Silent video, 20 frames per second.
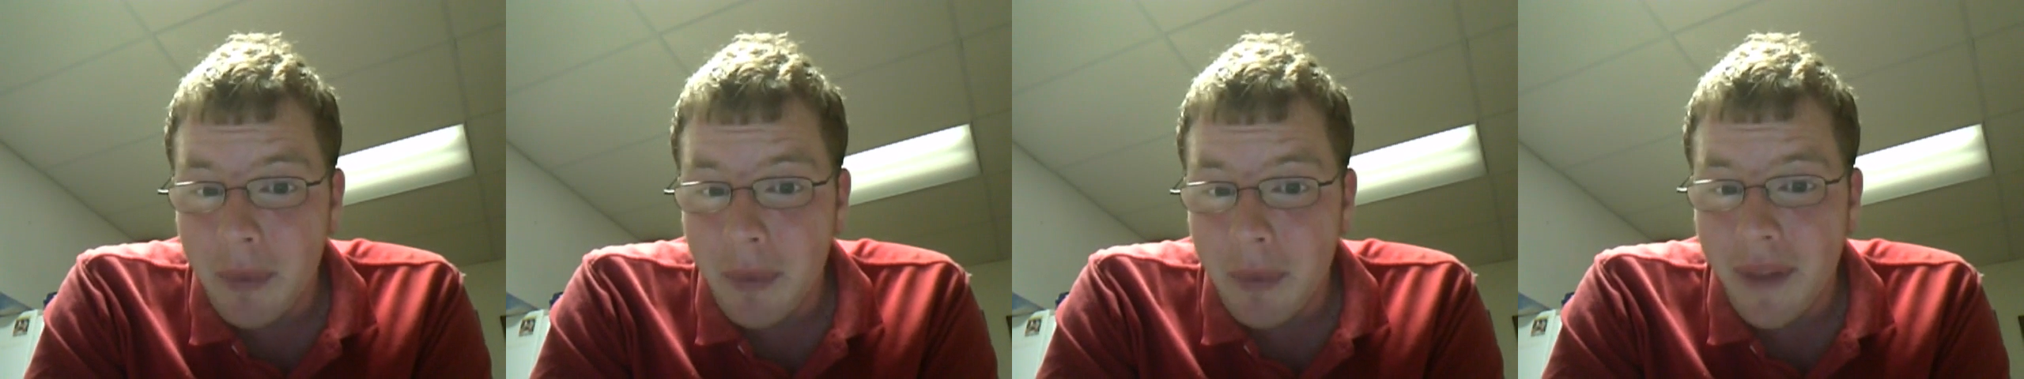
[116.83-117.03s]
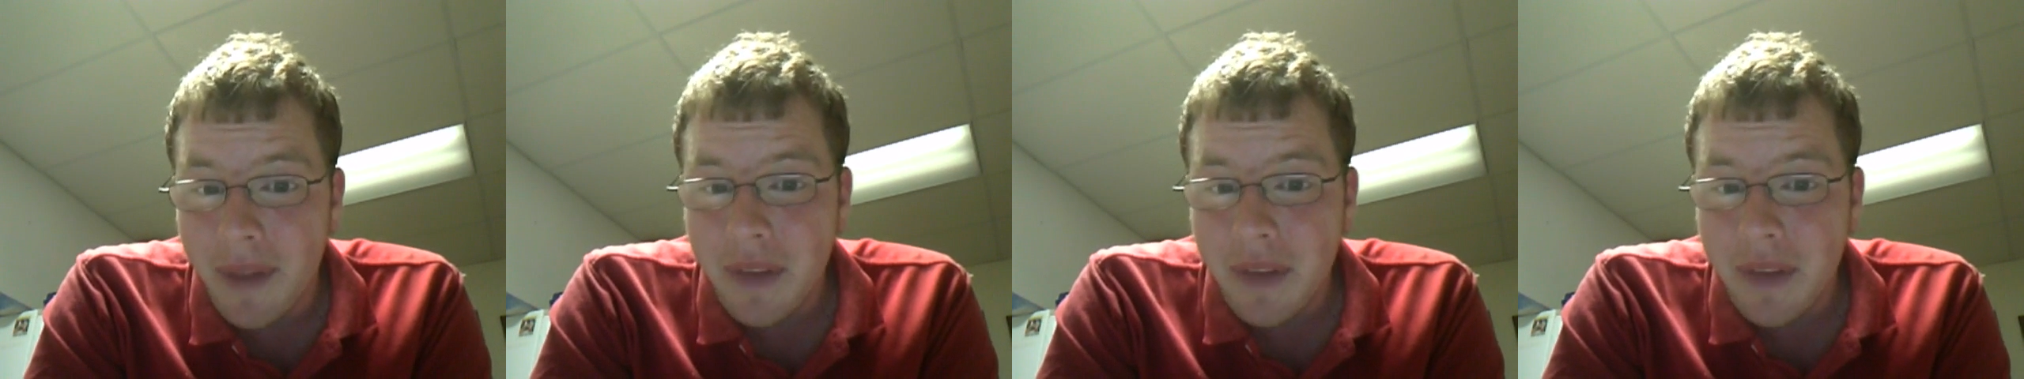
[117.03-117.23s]

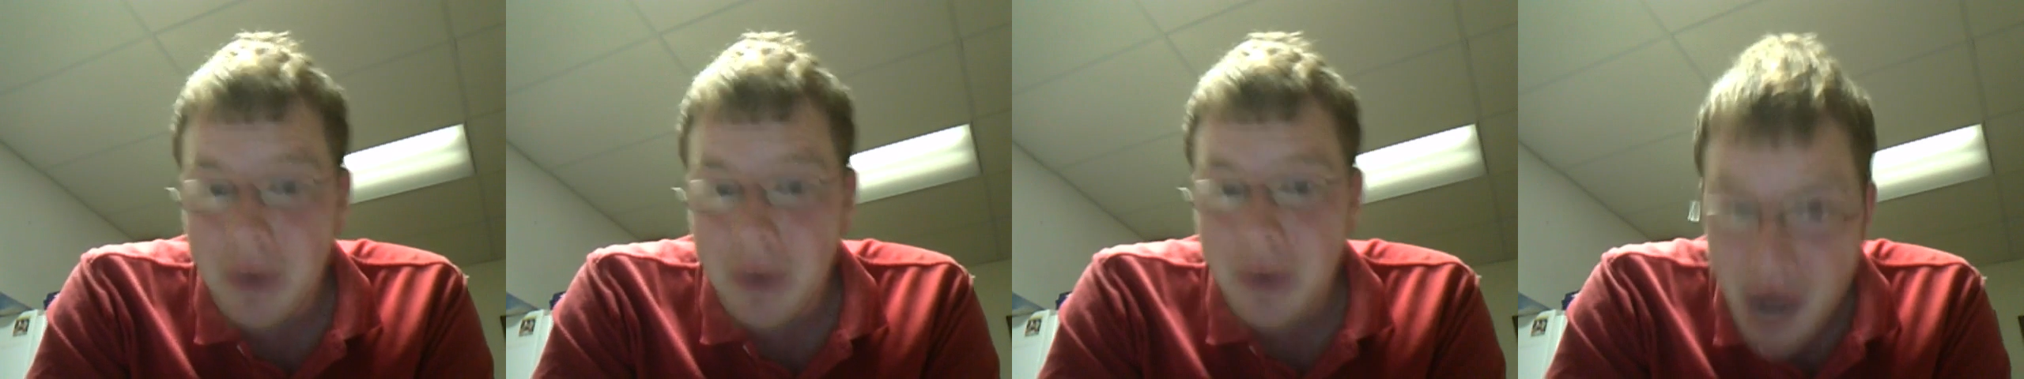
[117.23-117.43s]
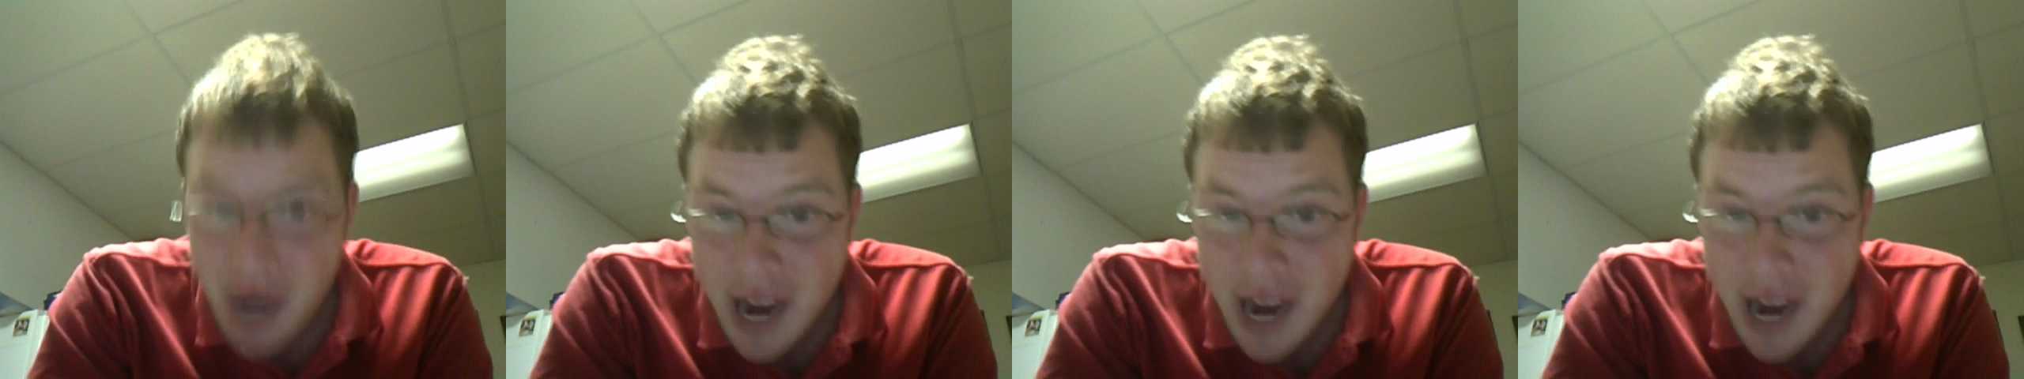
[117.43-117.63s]
about the
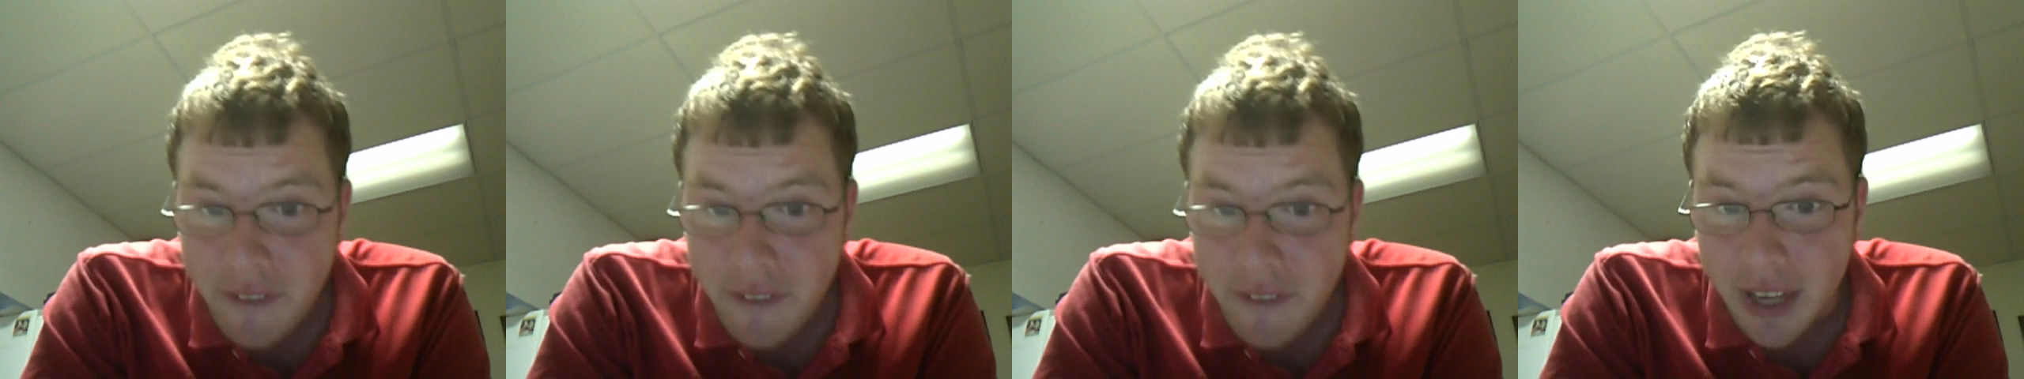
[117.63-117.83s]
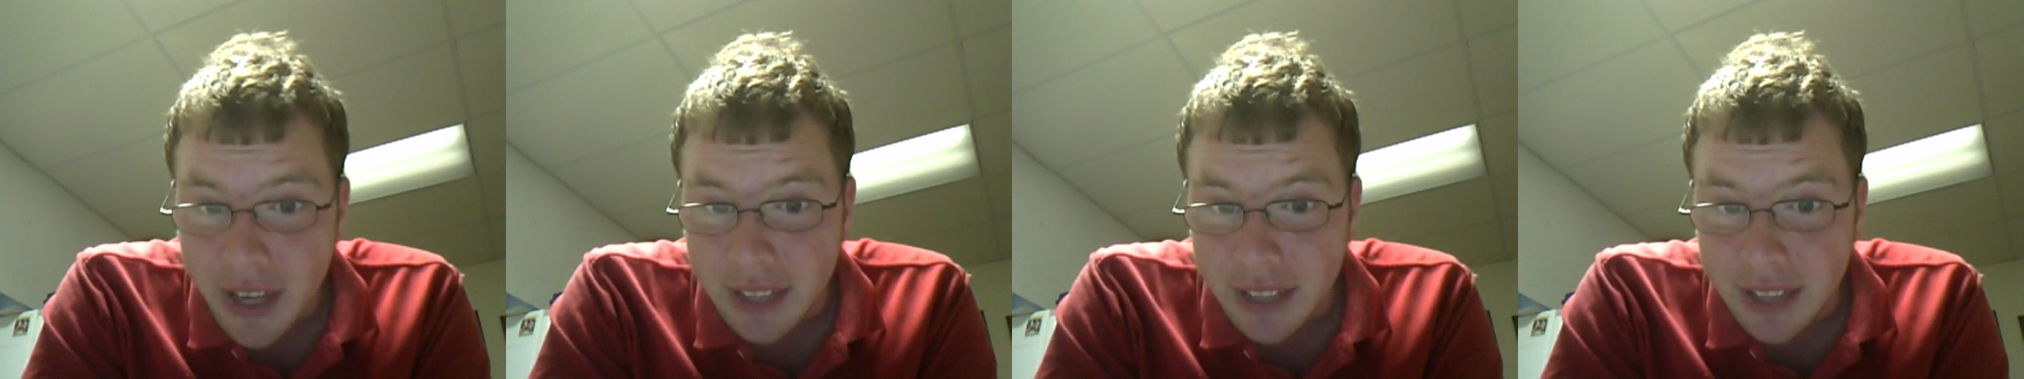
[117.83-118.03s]

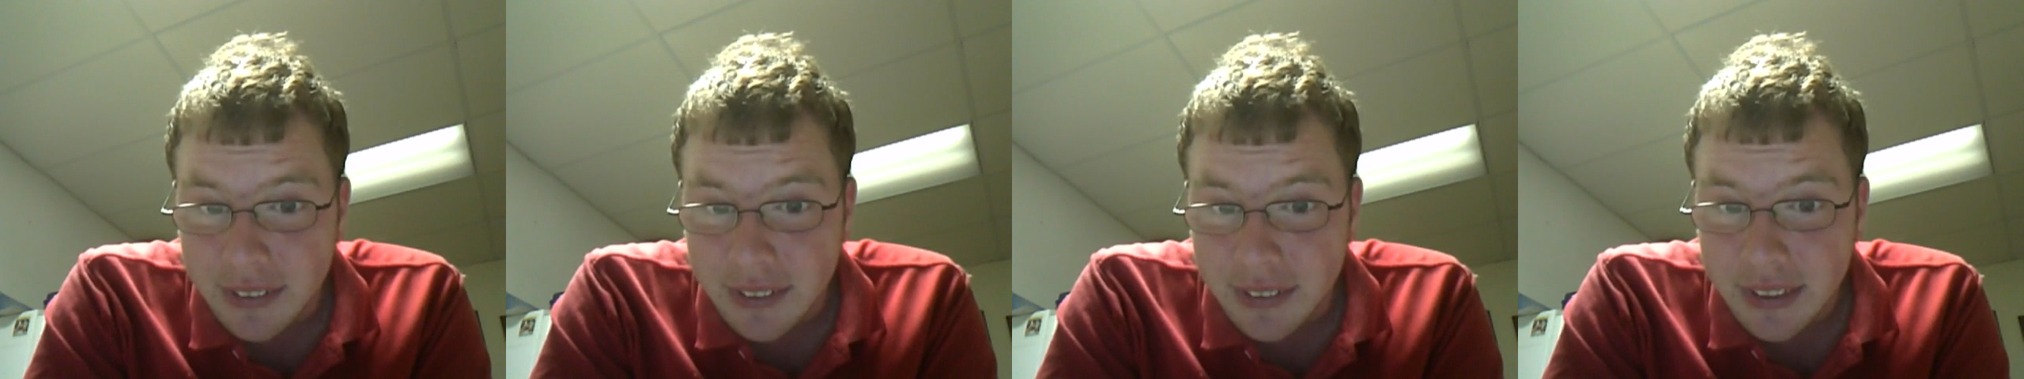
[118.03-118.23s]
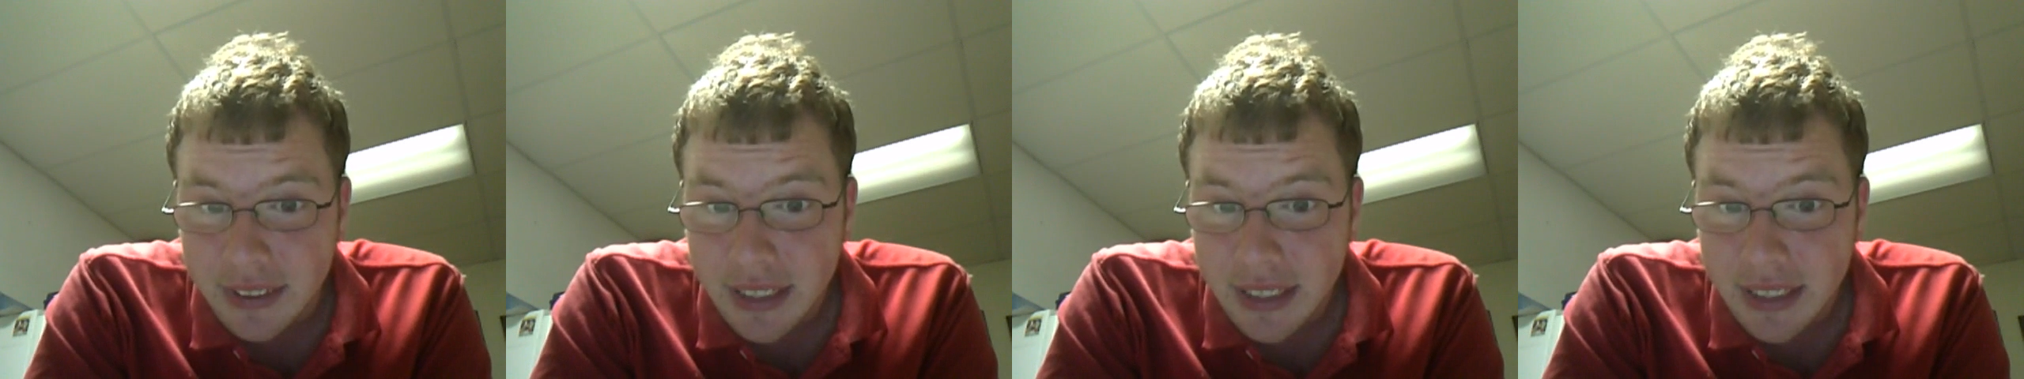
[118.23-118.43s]

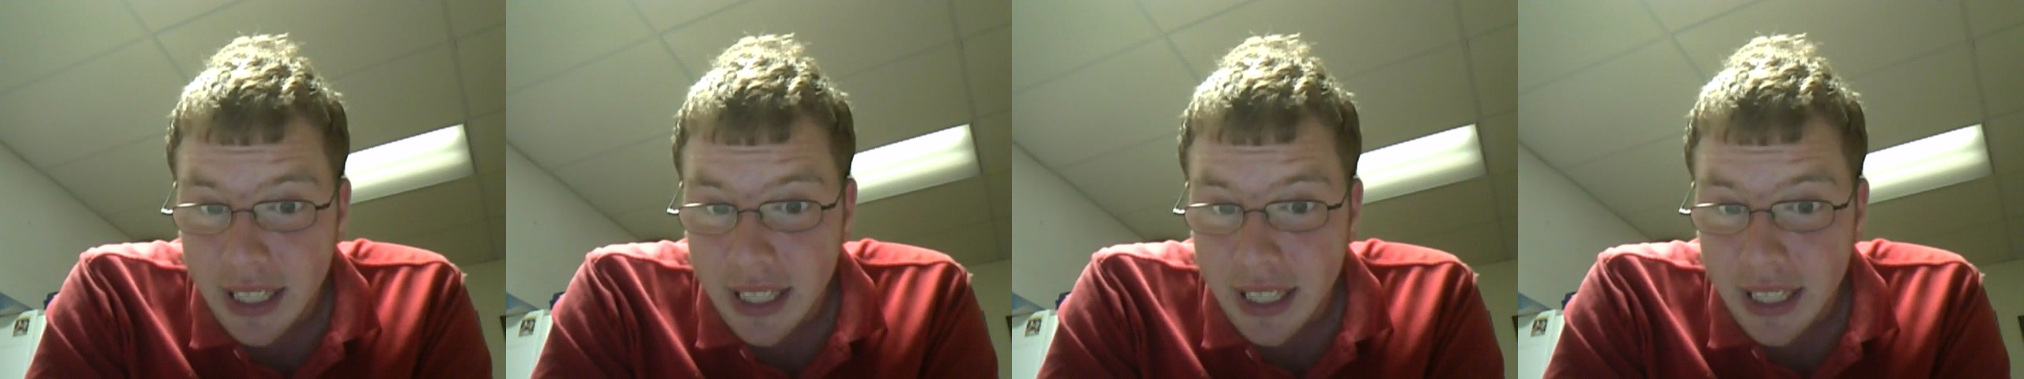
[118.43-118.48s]
graphics.